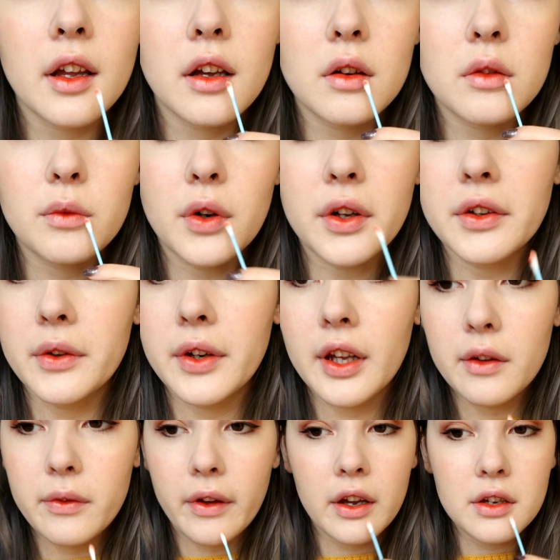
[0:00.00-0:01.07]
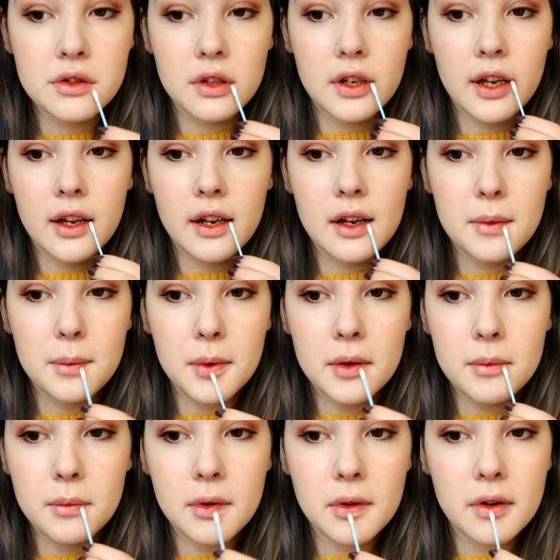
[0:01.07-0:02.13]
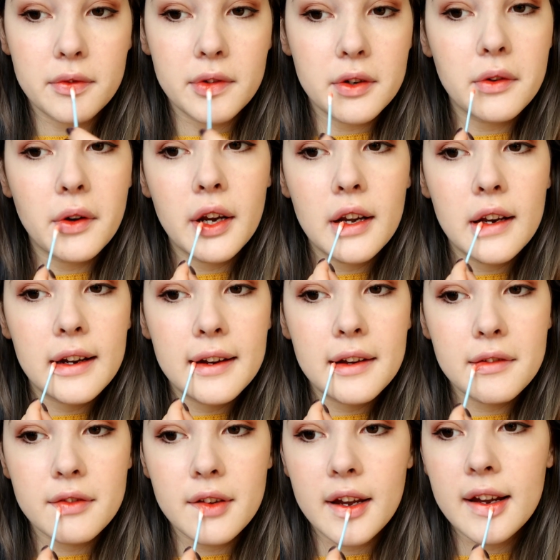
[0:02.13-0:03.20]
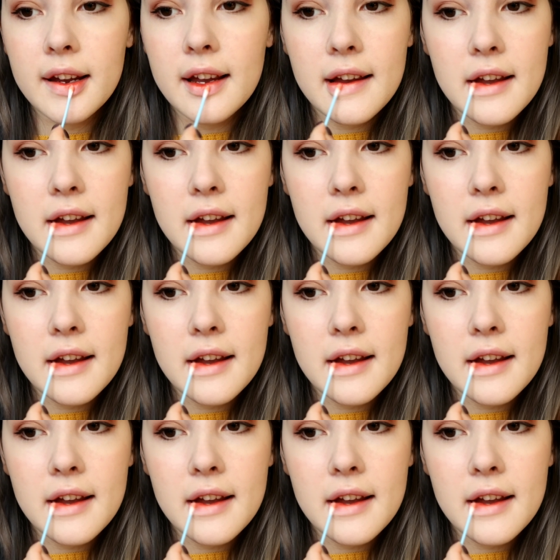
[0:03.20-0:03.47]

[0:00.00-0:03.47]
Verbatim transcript: I'm wondering if I should add a bit more of a gradient effect,